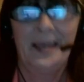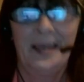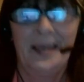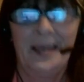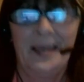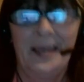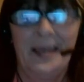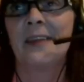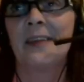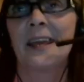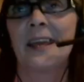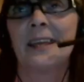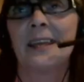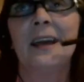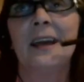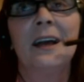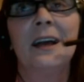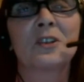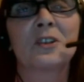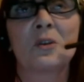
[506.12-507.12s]
And then,
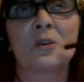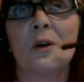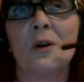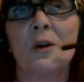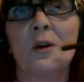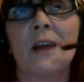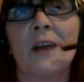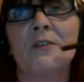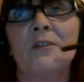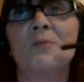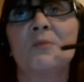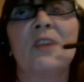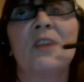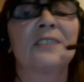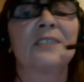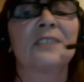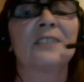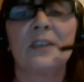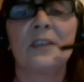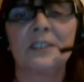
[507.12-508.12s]
so if you've
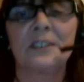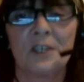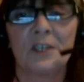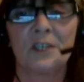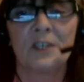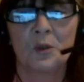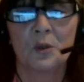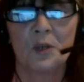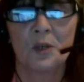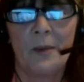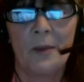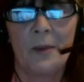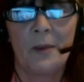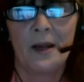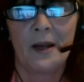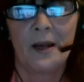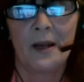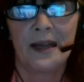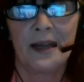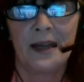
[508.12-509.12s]
raised funds for the Tory
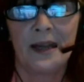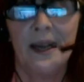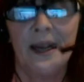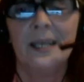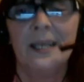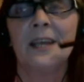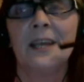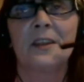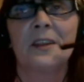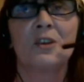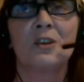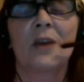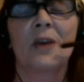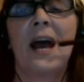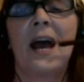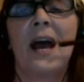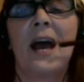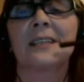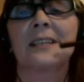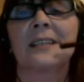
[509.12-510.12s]
party, then you'll get
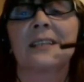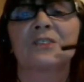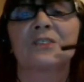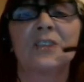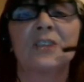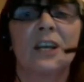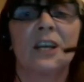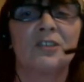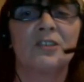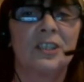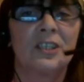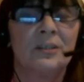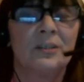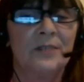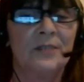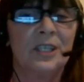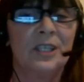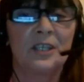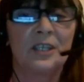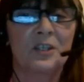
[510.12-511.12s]
handed 300
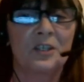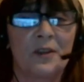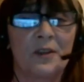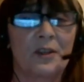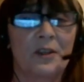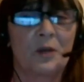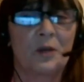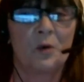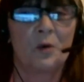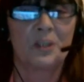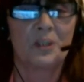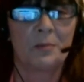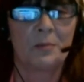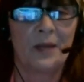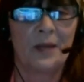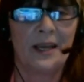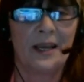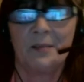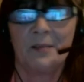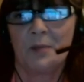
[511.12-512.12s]
years worth of coal
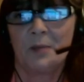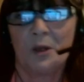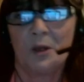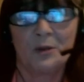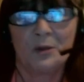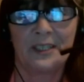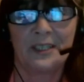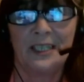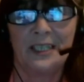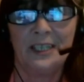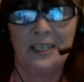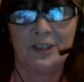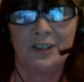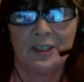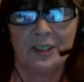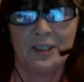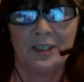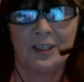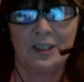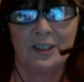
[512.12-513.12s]
supply that belonged to the
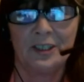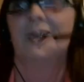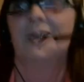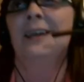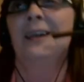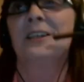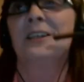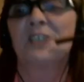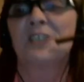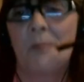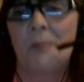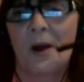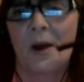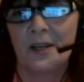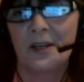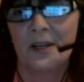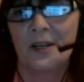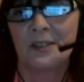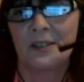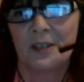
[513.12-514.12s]
nation to burn
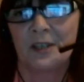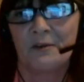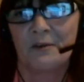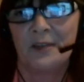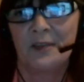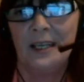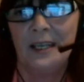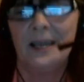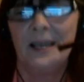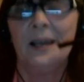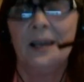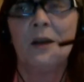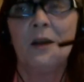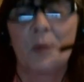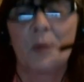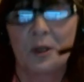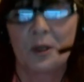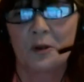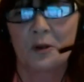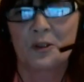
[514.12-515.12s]
under our feet,
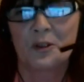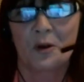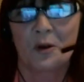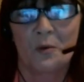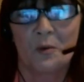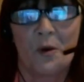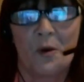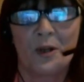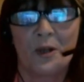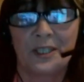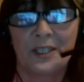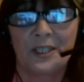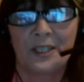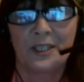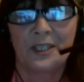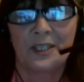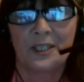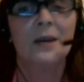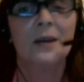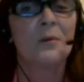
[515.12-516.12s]
pollute our water
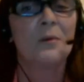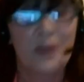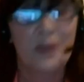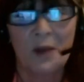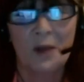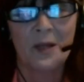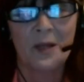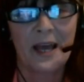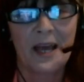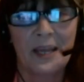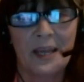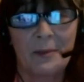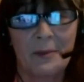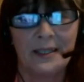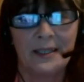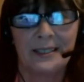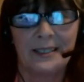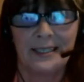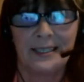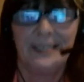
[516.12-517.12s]
without
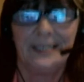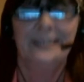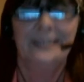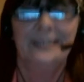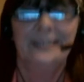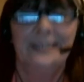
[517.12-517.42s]
liability.